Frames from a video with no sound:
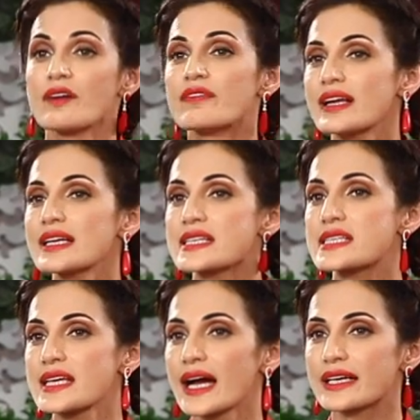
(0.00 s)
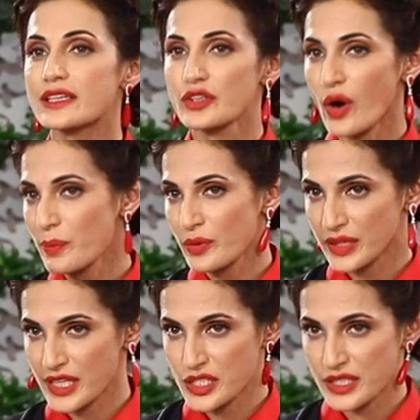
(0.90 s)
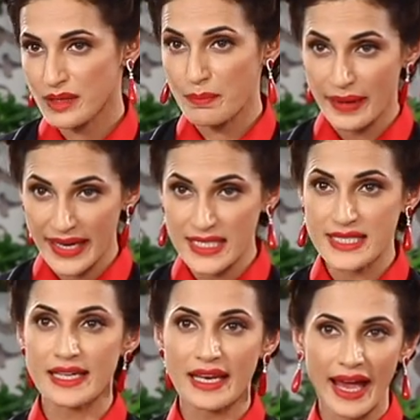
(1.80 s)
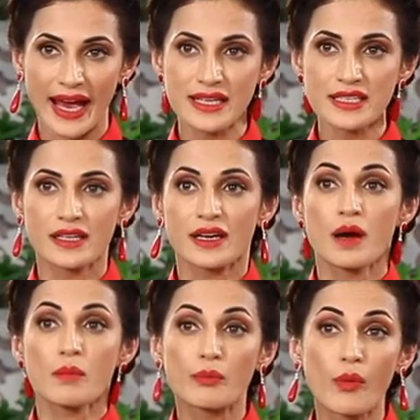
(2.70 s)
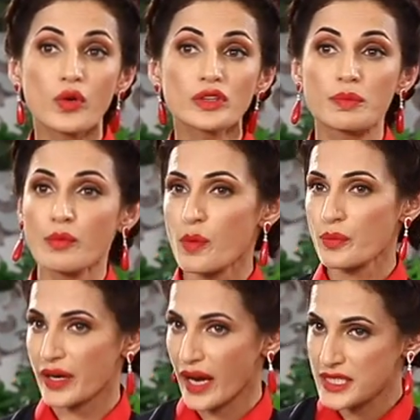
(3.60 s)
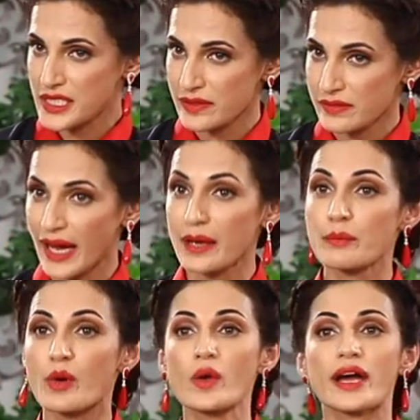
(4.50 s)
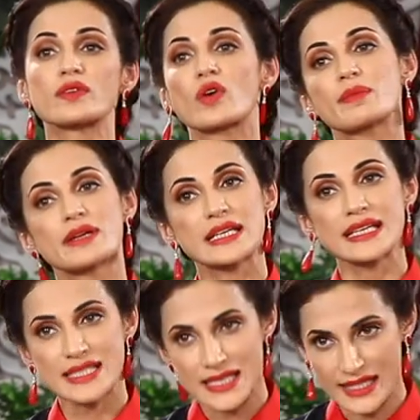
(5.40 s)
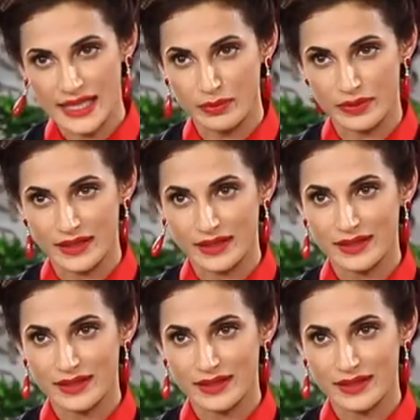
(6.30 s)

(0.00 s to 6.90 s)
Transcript: A well-designed crop rotation makes land both more productive and more environmentally sustainable.